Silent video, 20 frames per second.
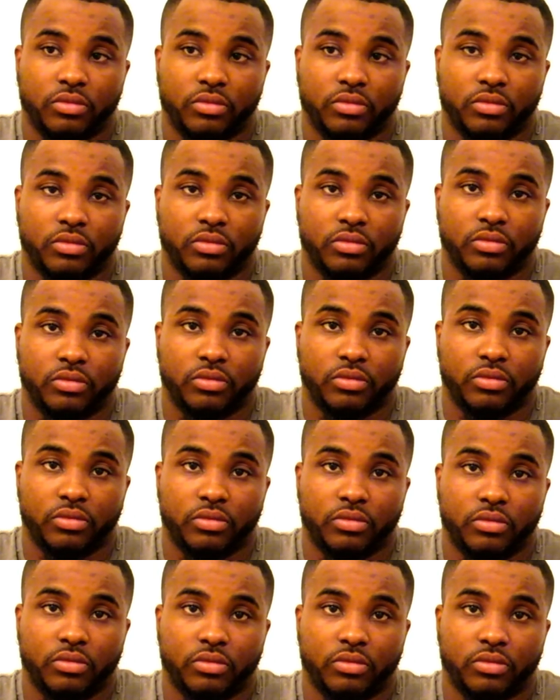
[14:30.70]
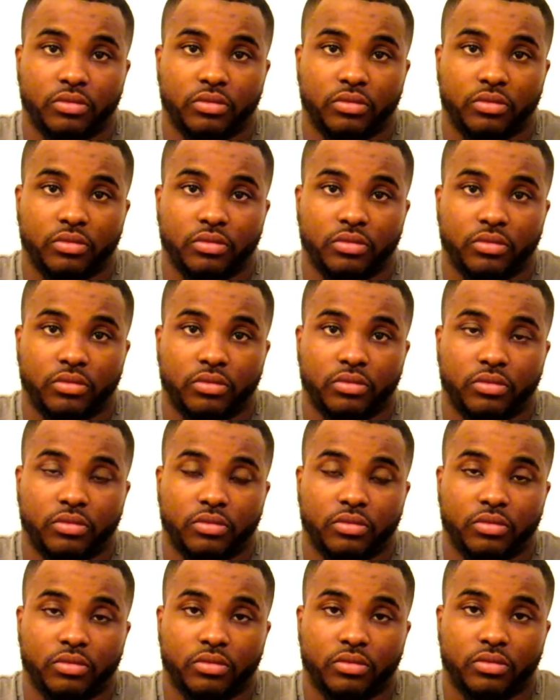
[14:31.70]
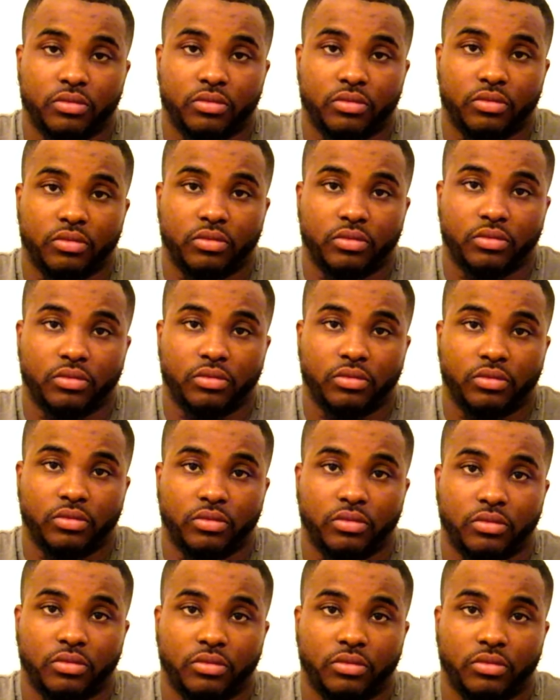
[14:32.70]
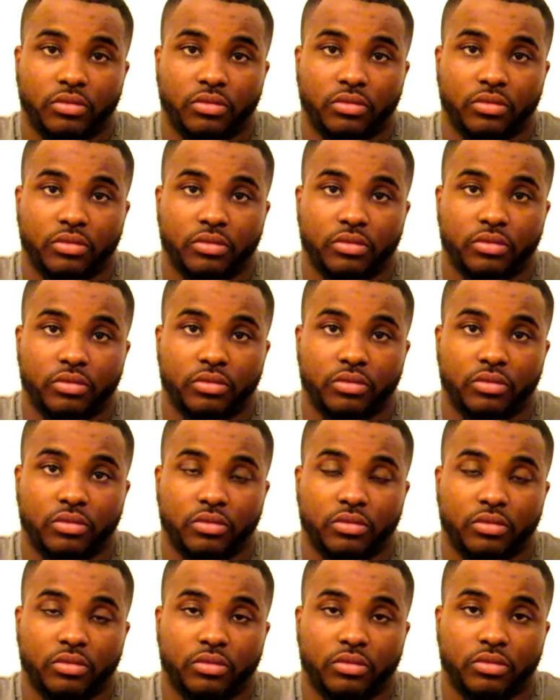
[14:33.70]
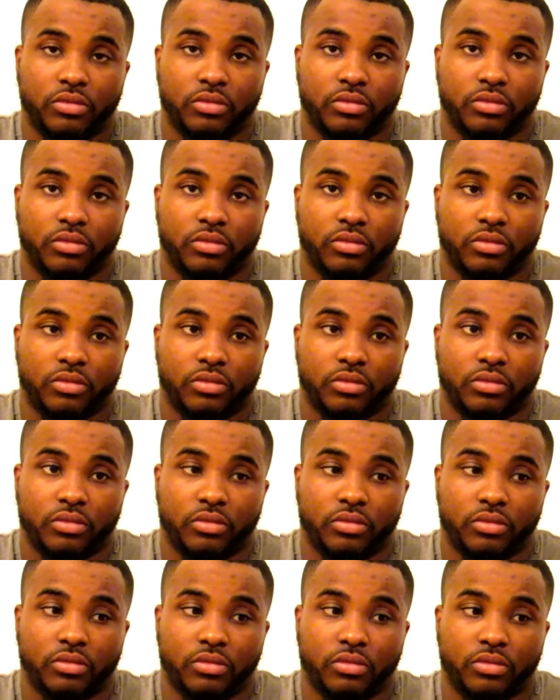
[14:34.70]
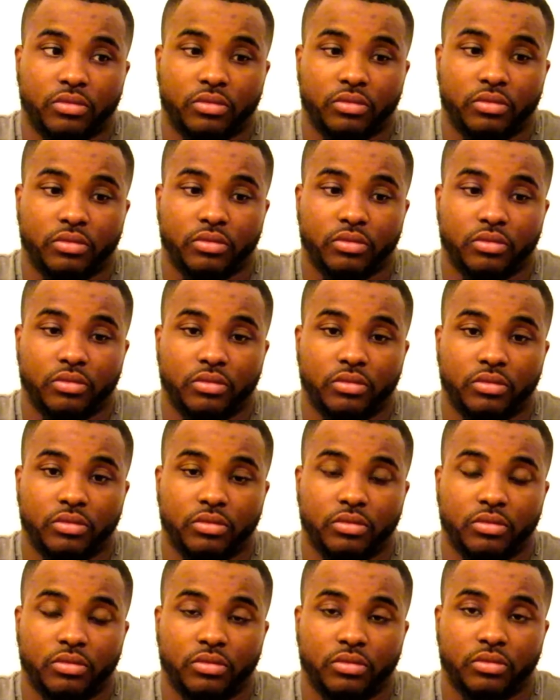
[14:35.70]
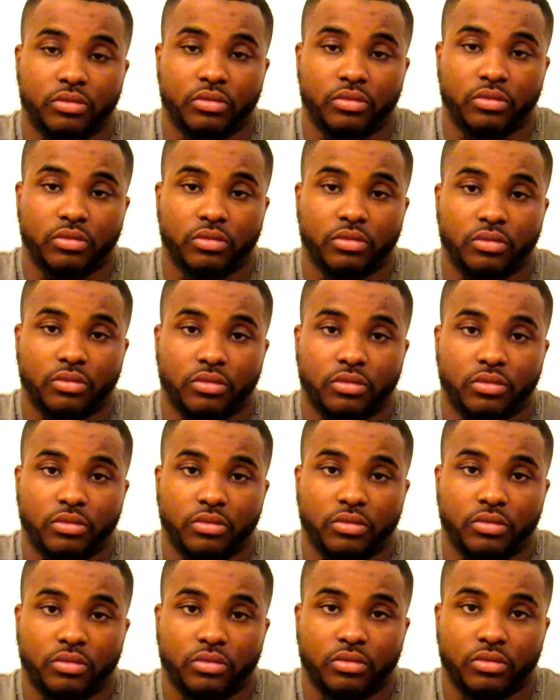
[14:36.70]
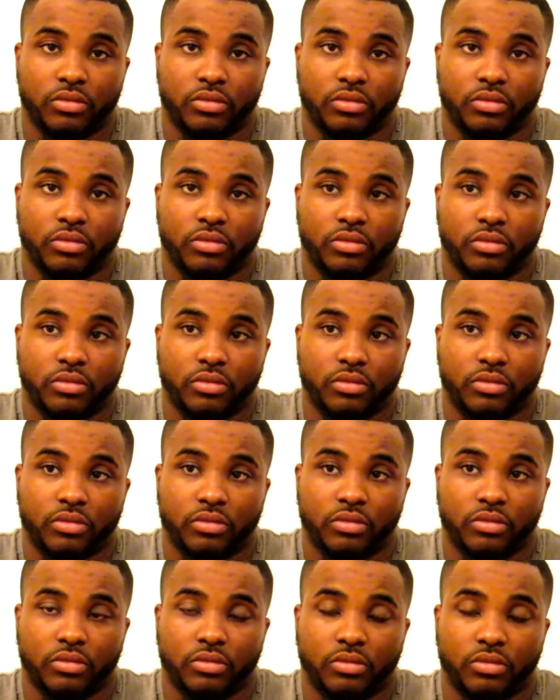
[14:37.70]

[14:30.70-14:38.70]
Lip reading: This person isn't speaking.